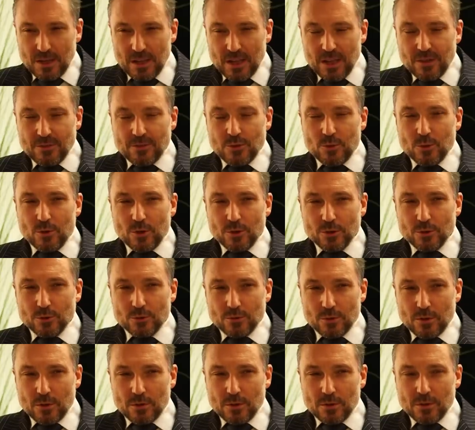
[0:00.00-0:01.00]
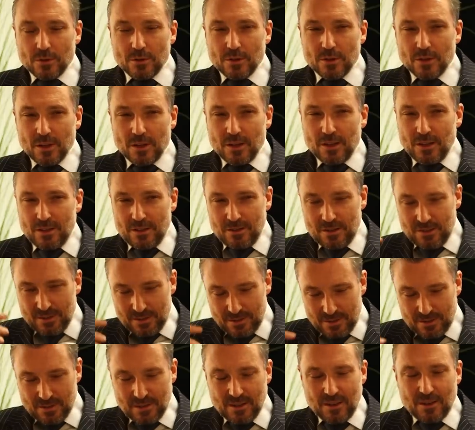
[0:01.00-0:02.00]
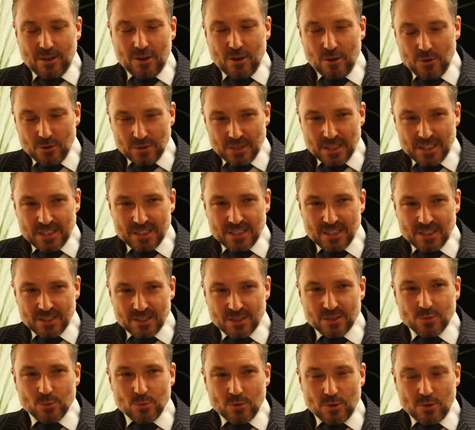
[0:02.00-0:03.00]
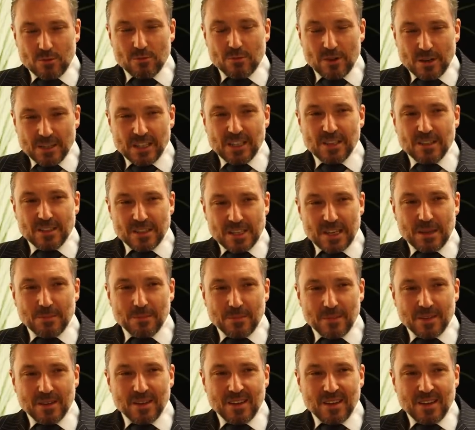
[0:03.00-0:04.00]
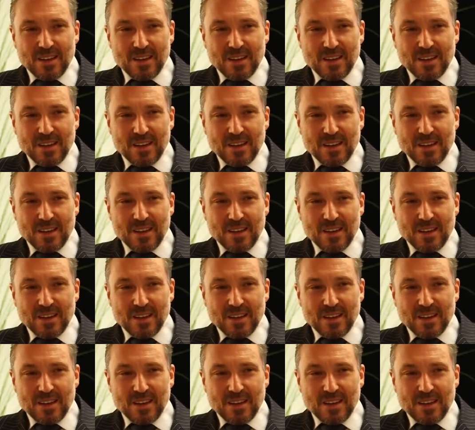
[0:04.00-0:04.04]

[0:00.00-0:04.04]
If you want to run a long distance, run in a team.